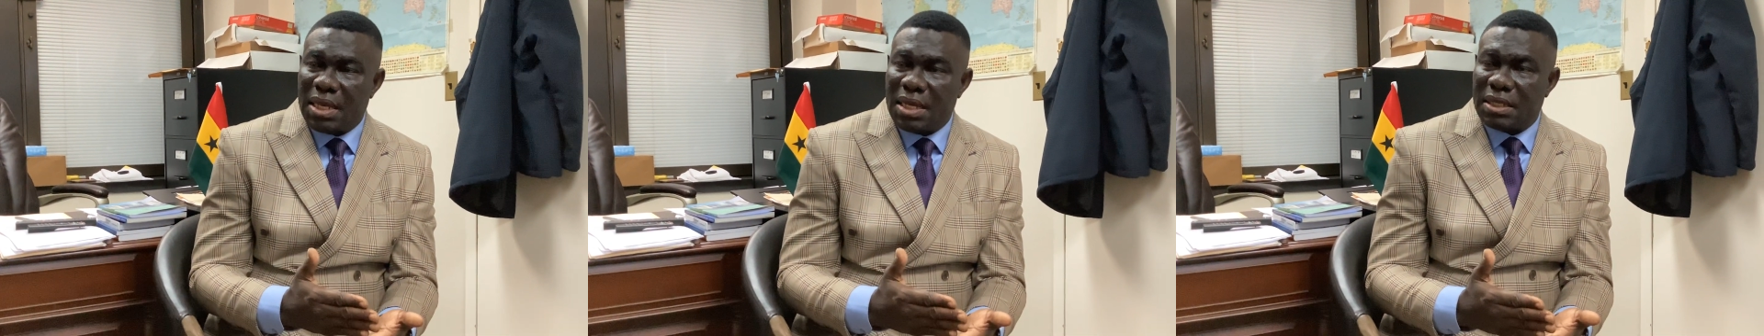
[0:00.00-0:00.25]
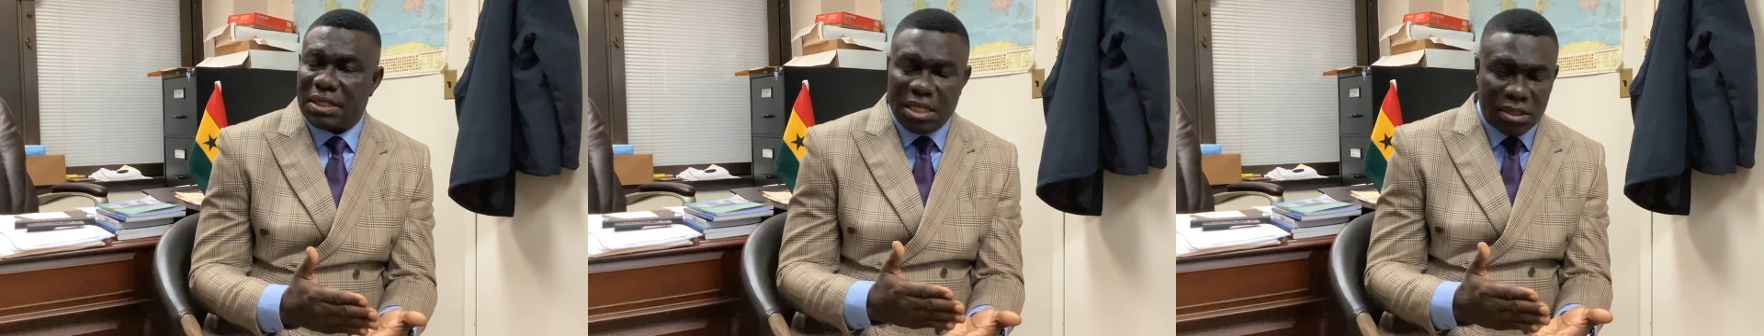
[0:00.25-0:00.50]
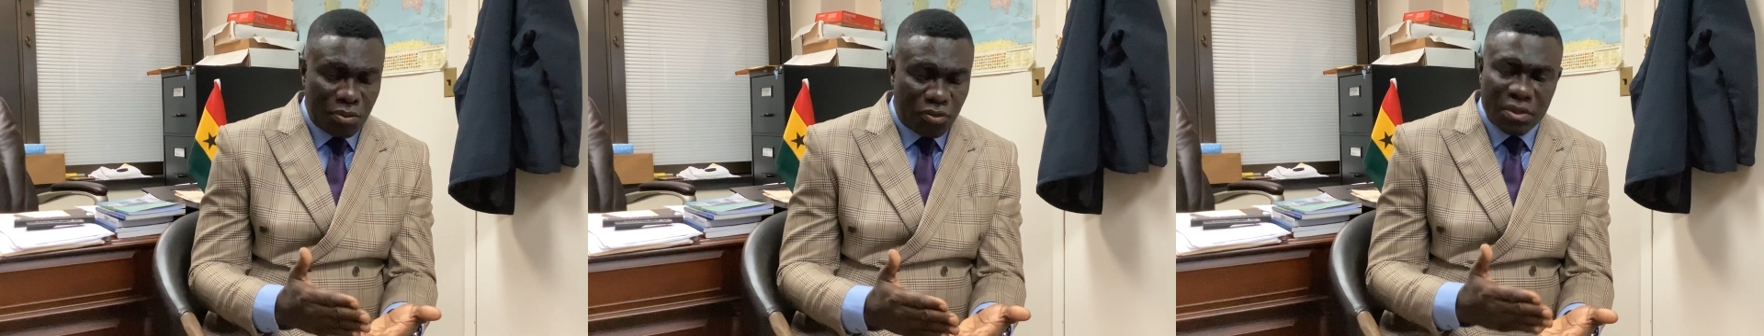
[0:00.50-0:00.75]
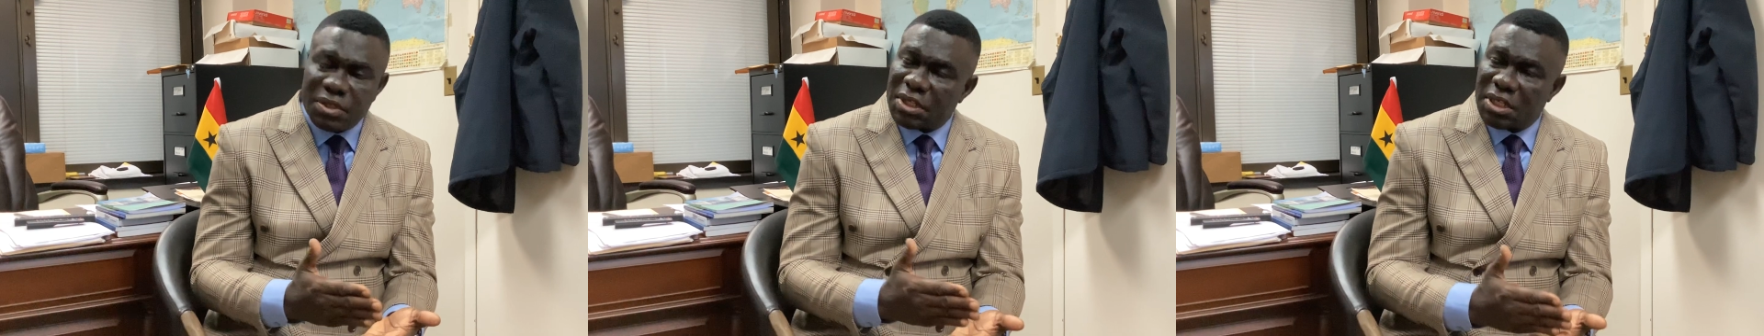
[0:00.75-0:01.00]
it takes
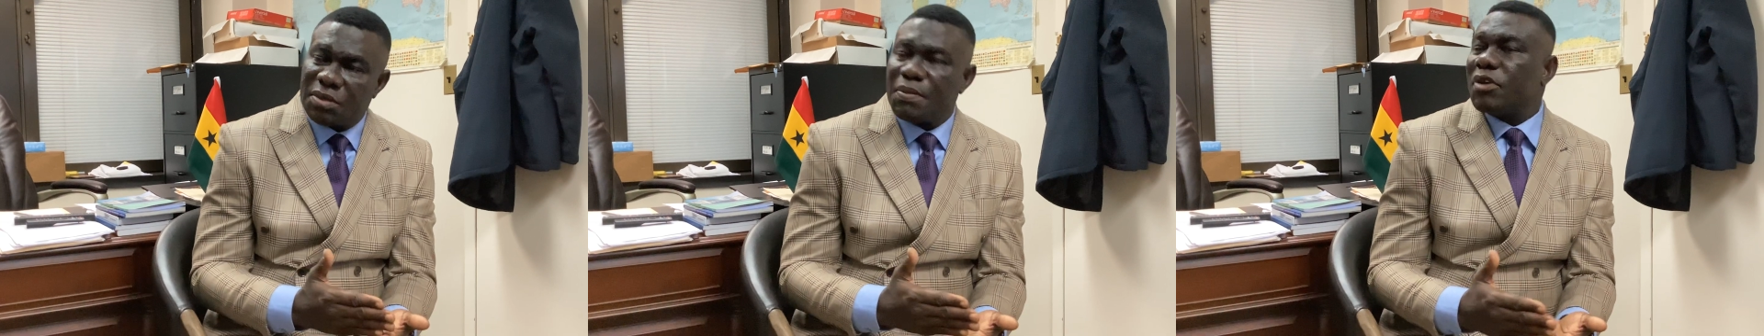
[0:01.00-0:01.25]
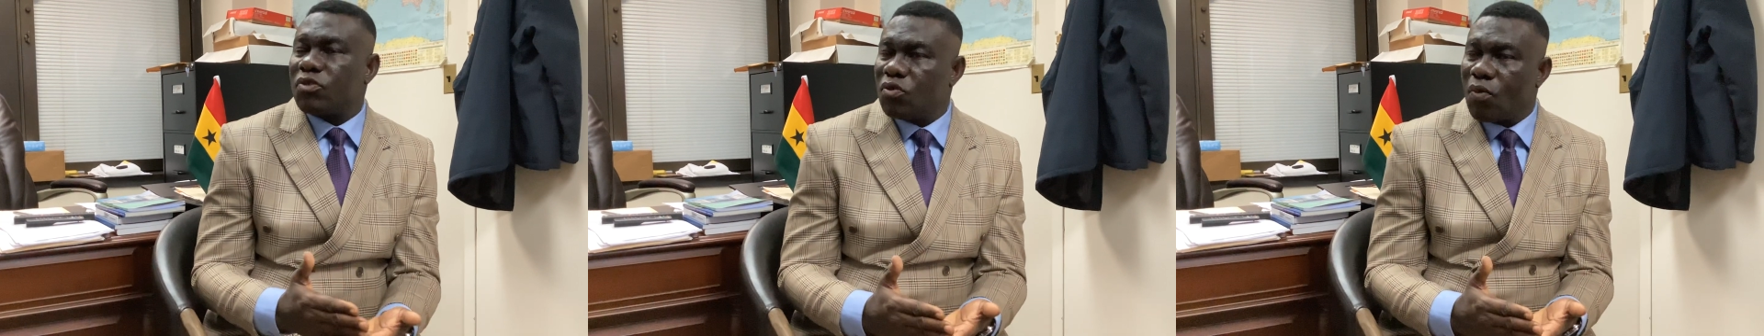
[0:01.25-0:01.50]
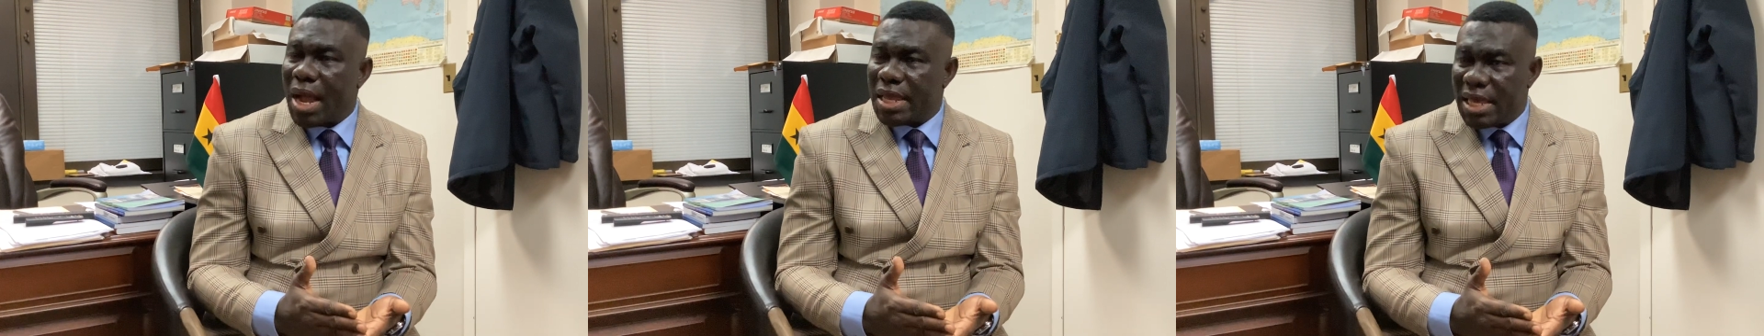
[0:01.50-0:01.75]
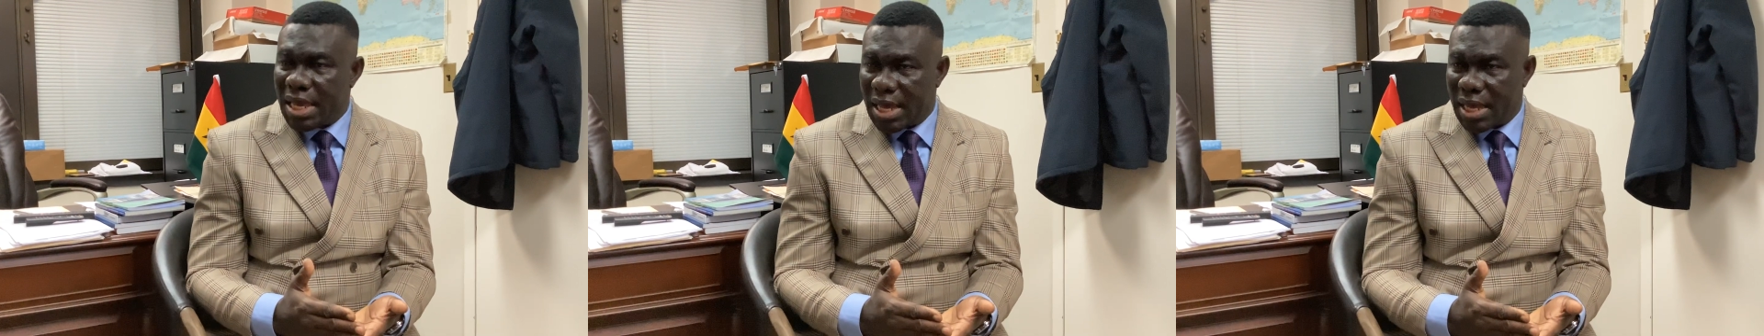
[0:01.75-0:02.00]
between 6 months to 1
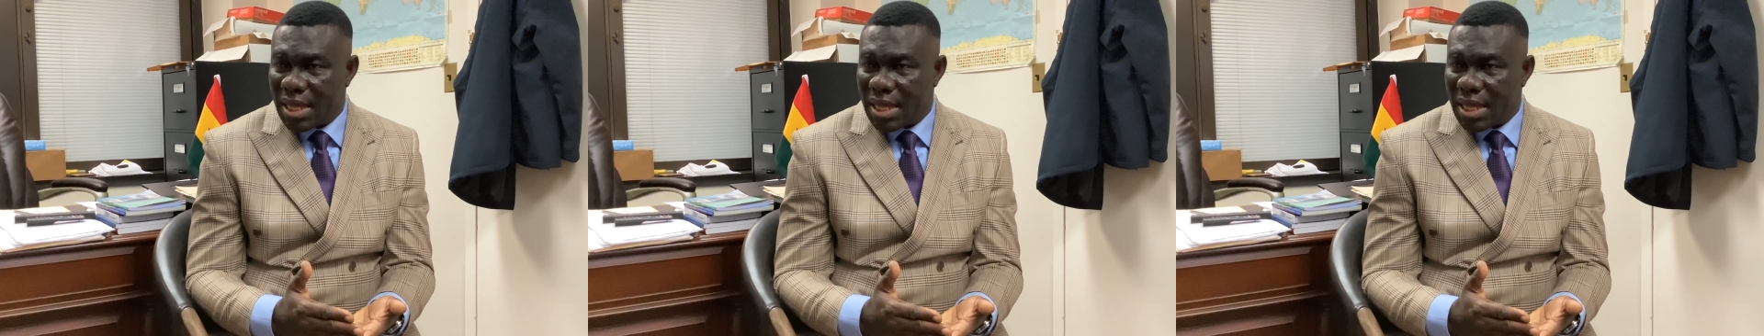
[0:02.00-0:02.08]
year.